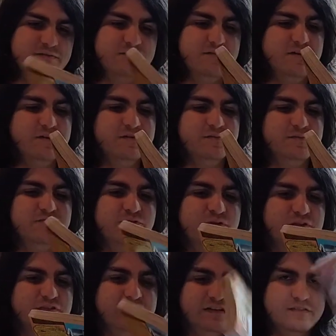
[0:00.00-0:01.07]
Volume
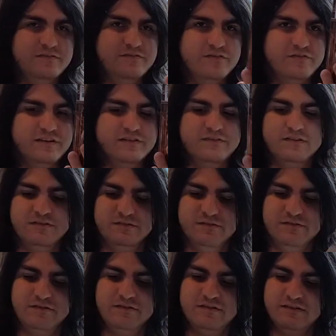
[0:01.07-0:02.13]
14 for
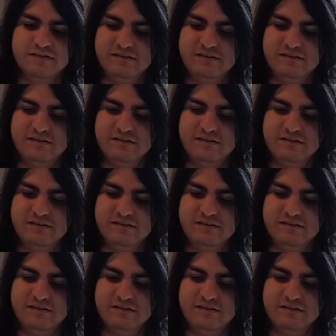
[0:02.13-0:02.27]
$5.